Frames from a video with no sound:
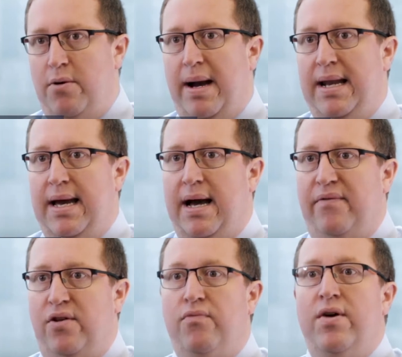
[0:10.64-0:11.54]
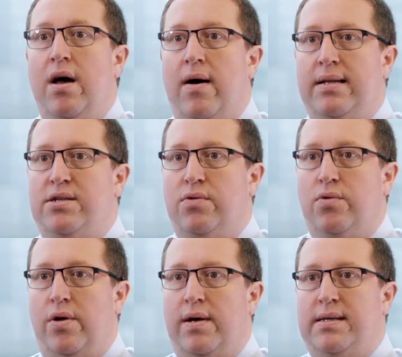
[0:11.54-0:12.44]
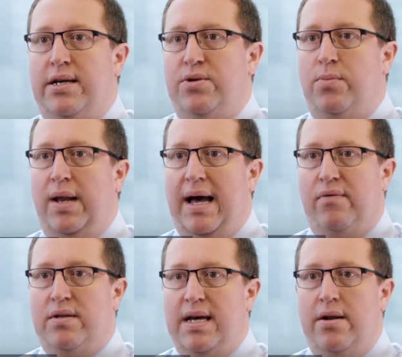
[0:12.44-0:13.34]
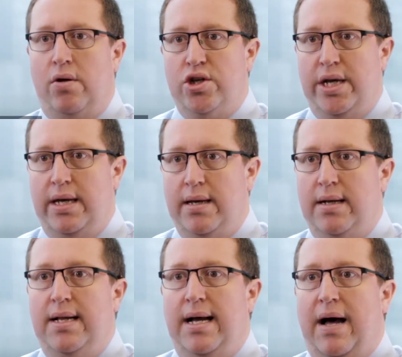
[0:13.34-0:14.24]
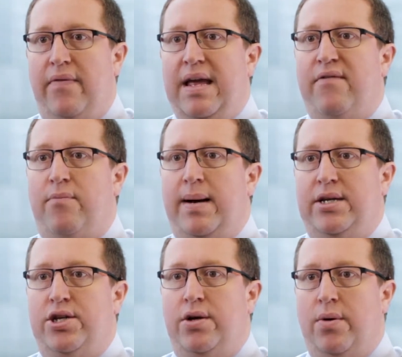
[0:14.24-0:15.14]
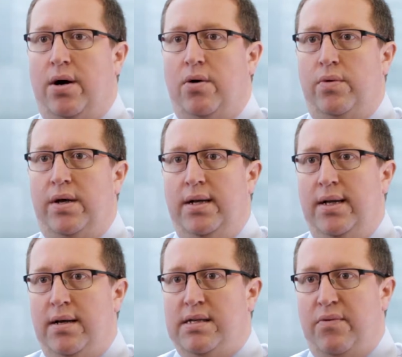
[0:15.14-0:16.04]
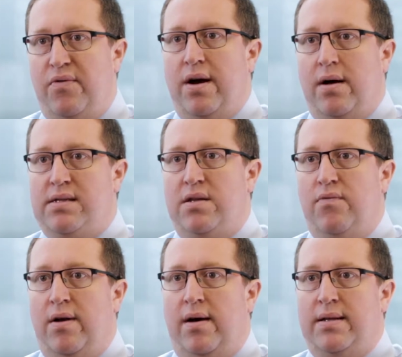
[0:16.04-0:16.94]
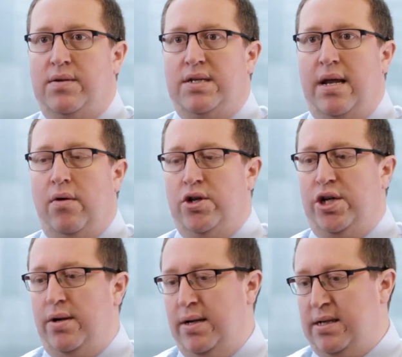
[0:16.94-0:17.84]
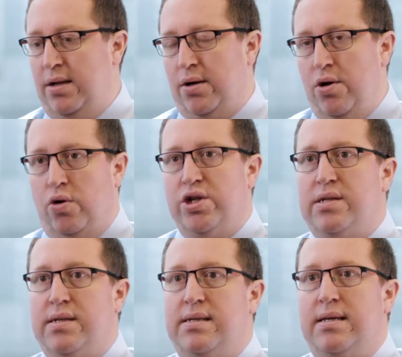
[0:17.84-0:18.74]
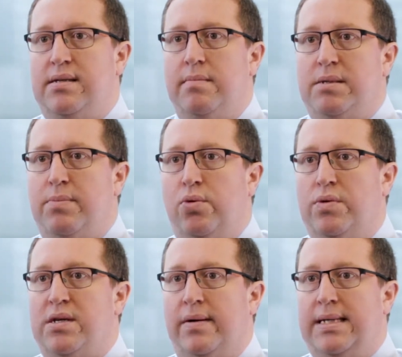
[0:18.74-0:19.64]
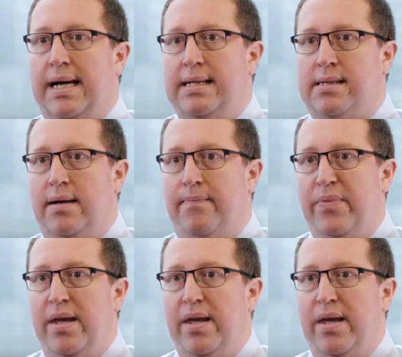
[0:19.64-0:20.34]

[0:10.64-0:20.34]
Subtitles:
you mainly have your reliance your organisation will have on technology and the information you hold. So with regards to the reliance on technology, you need to look not just at systems but also at data.